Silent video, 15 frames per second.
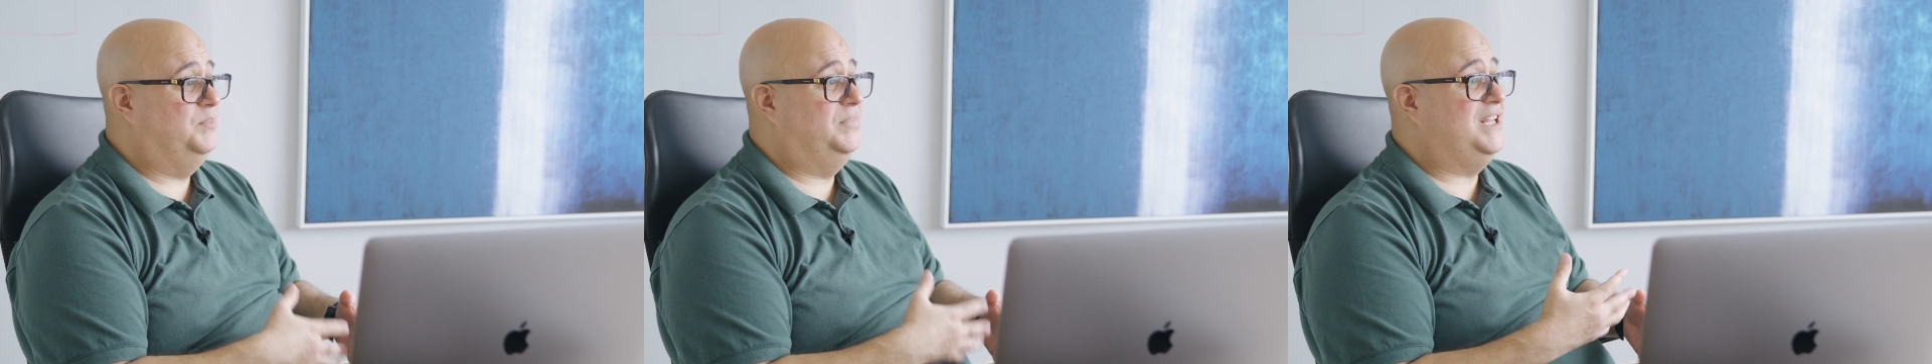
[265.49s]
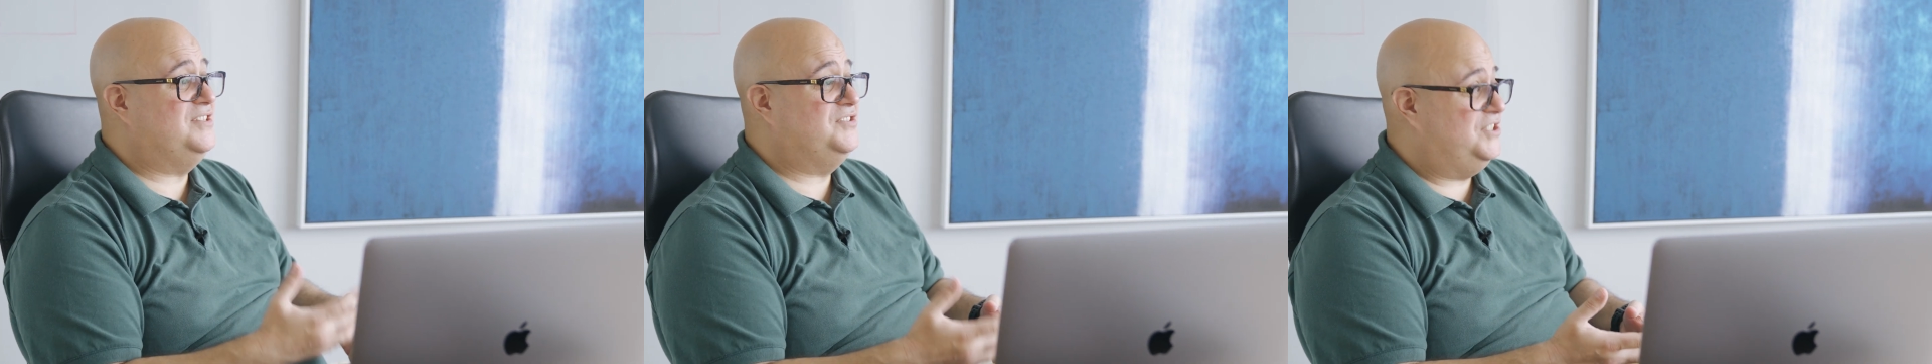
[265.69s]

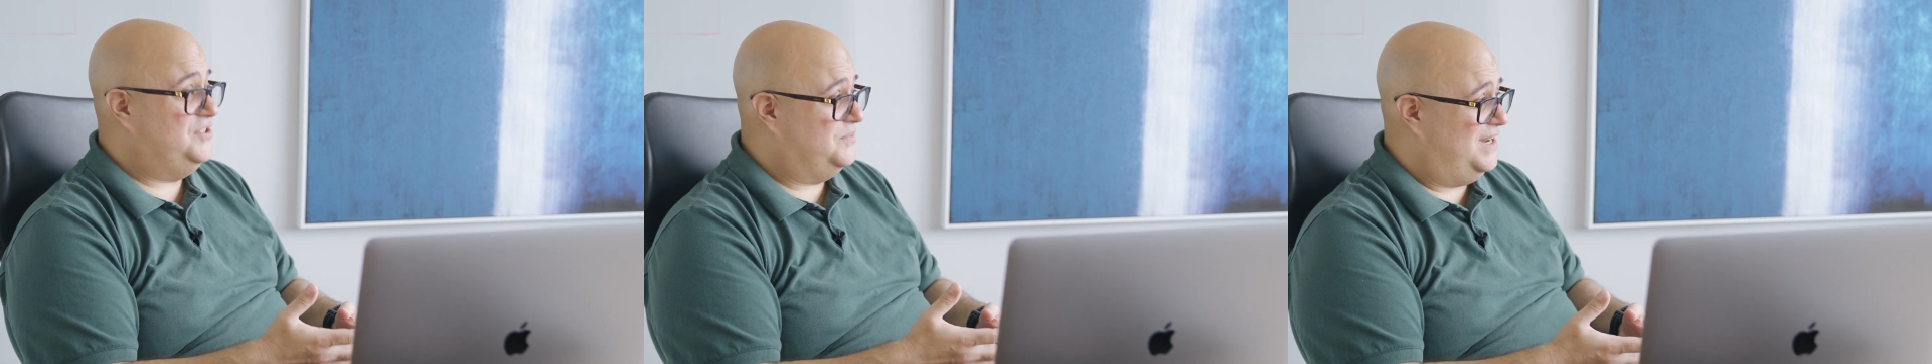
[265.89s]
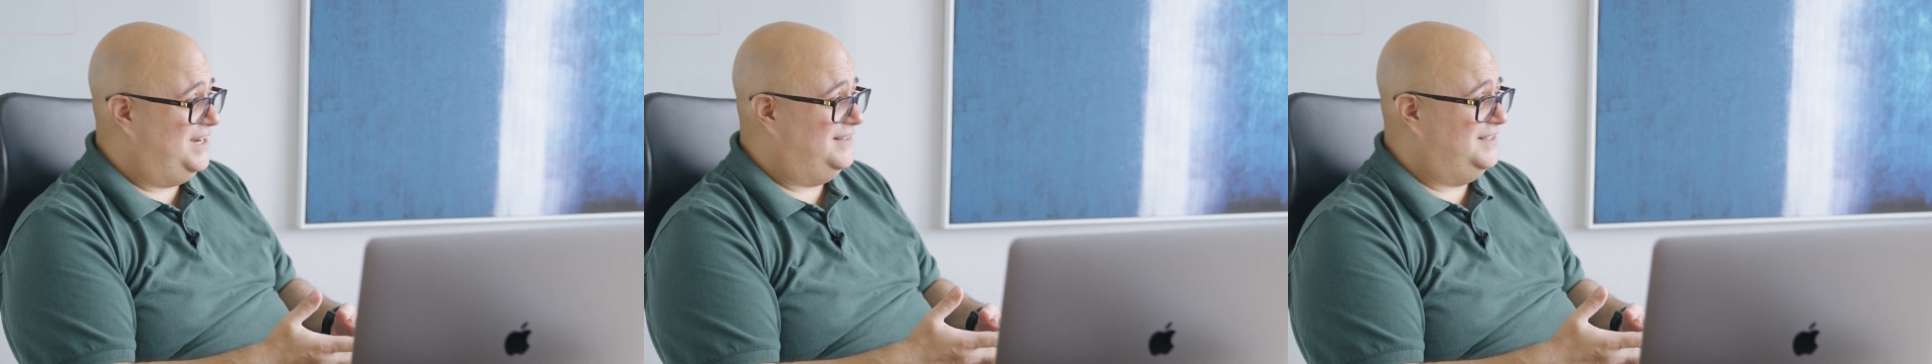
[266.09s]
plus
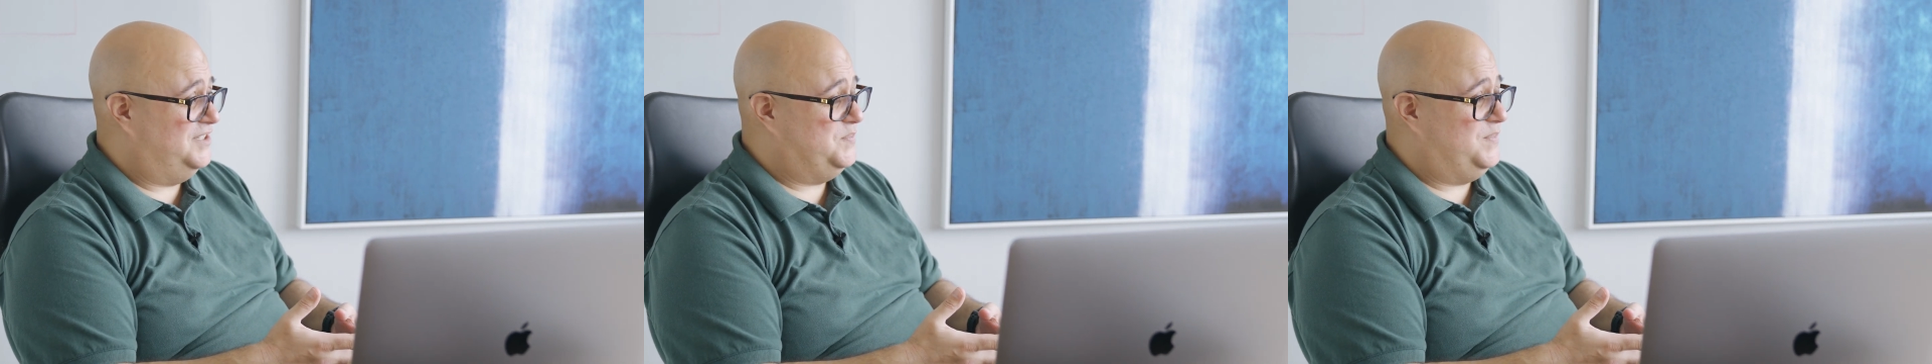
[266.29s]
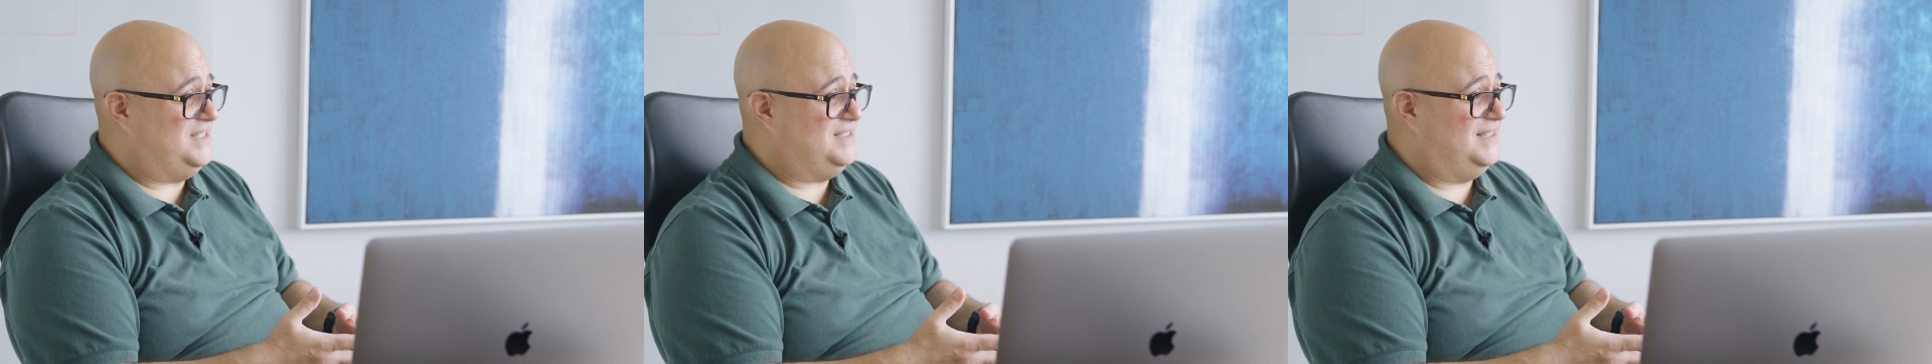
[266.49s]
she's running
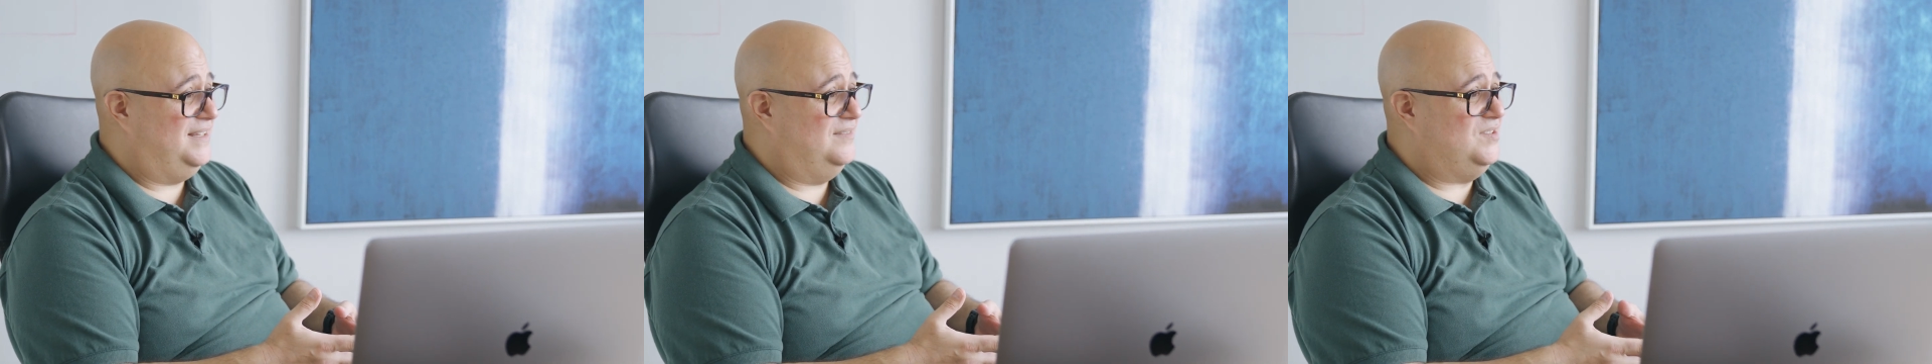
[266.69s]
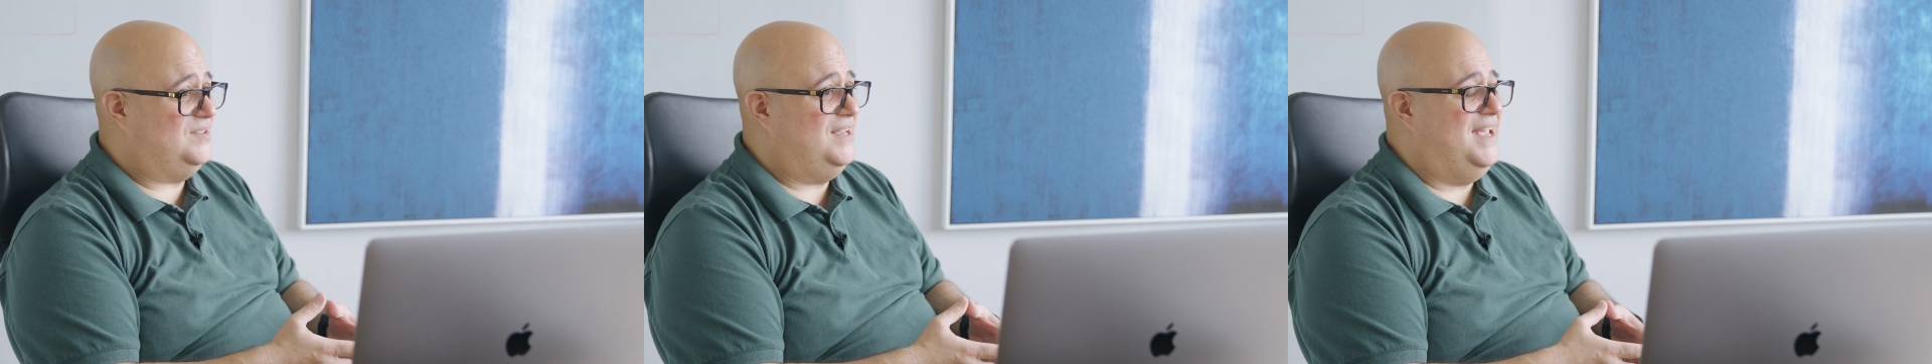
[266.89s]
this
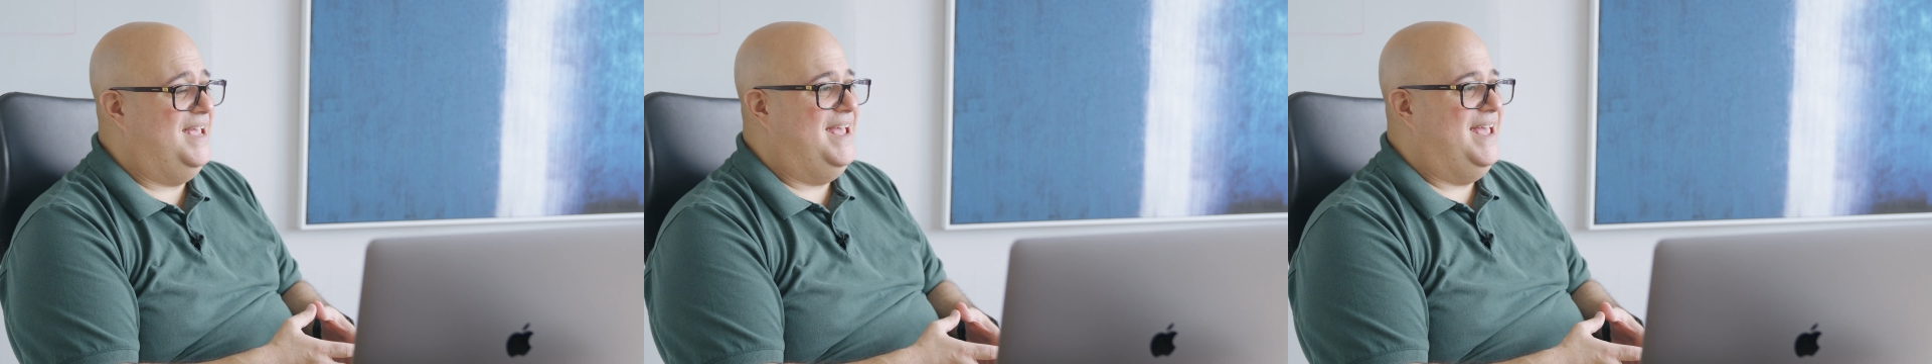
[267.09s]
business.